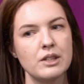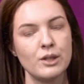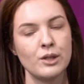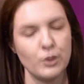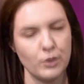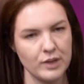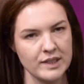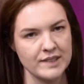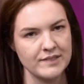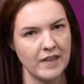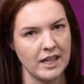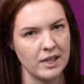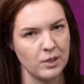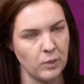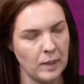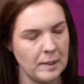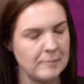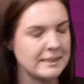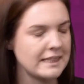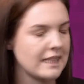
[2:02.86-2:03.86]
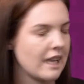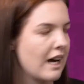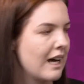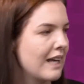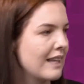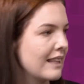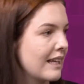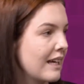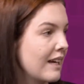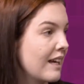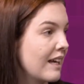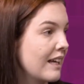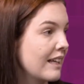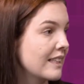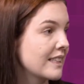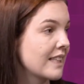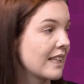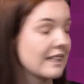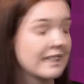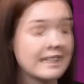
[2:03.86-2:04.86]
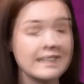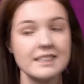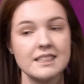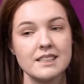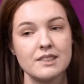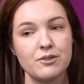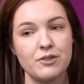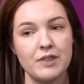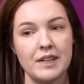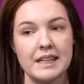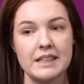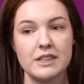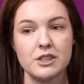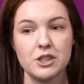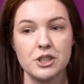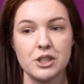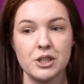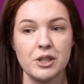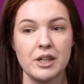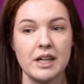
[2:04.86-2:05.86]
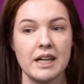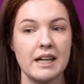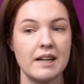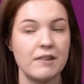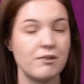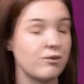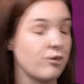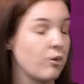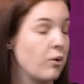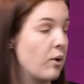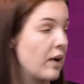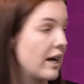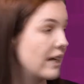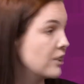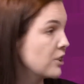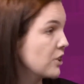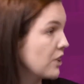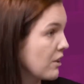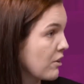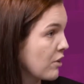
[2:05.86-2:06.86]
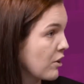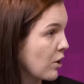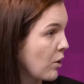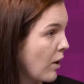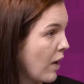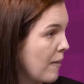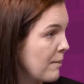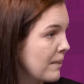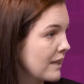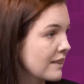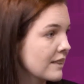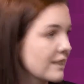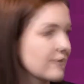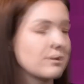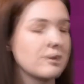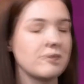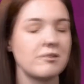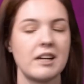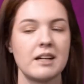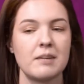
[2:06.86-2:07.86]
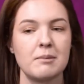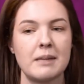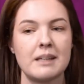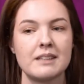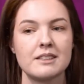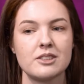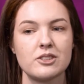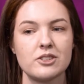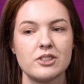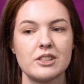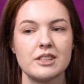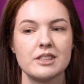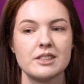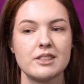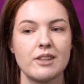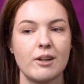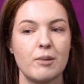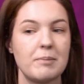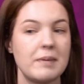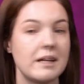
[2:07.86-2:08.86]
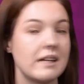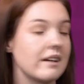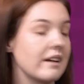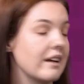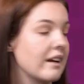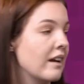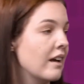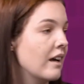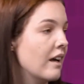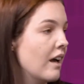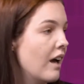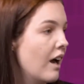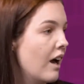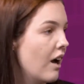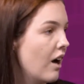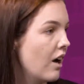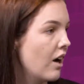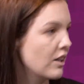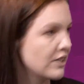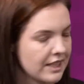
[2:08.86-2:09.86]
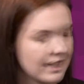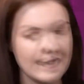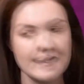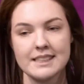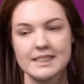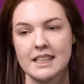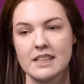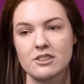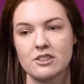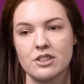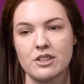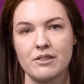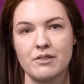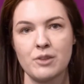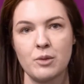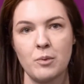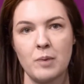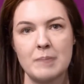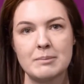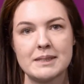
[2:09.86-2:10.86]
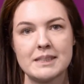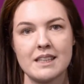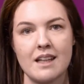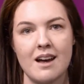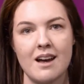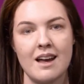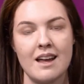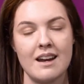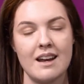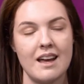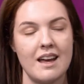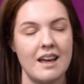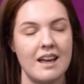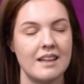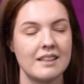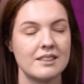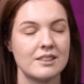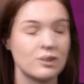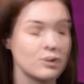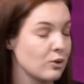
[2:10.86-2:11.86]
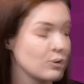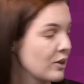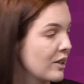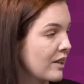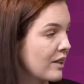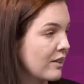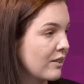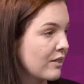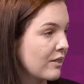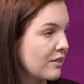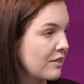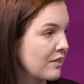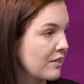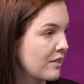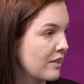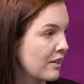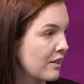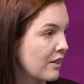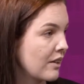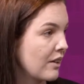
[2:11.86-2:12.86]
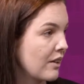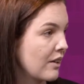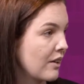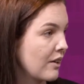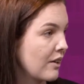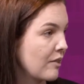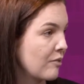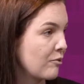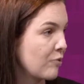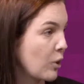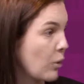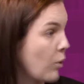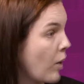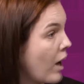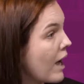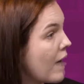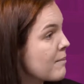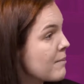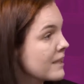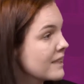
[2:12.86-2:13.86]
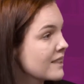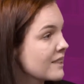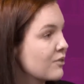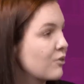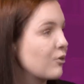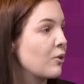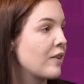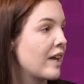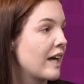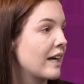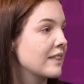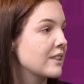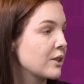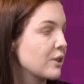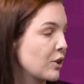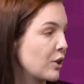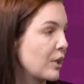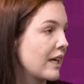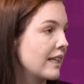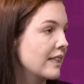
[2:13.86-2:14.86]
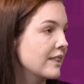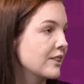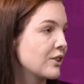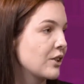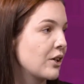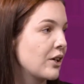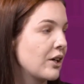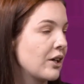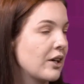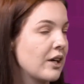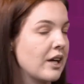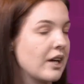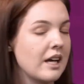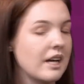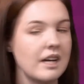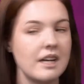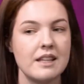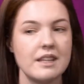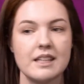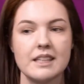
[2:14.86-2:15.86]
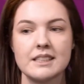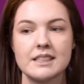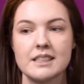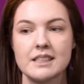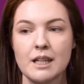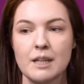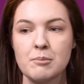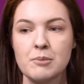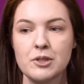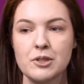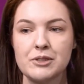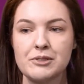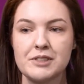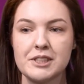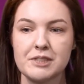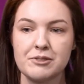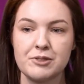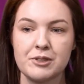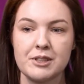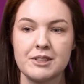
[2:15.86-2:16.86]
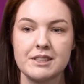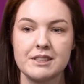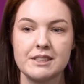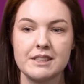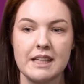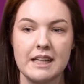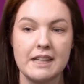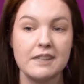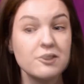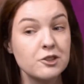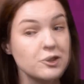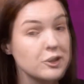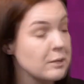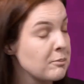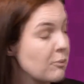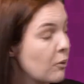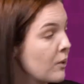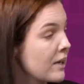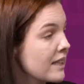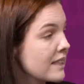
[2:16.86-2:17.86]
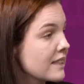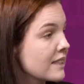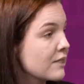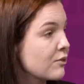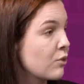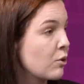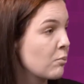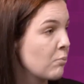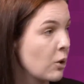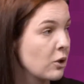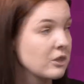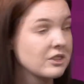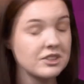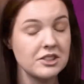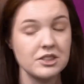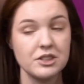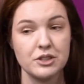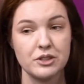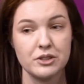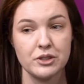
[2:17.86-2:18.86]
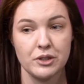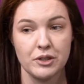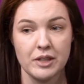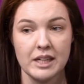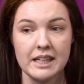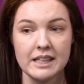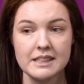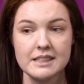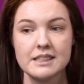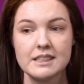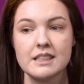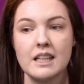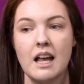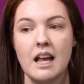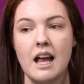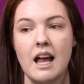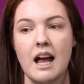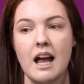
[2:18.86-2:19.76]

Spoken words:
the Course Finder website, there is a list for each degree for entry requirements. We recommend students hop in to that section of the website and look at the requirements for that degree. So there's a number of different entry points for most degrees,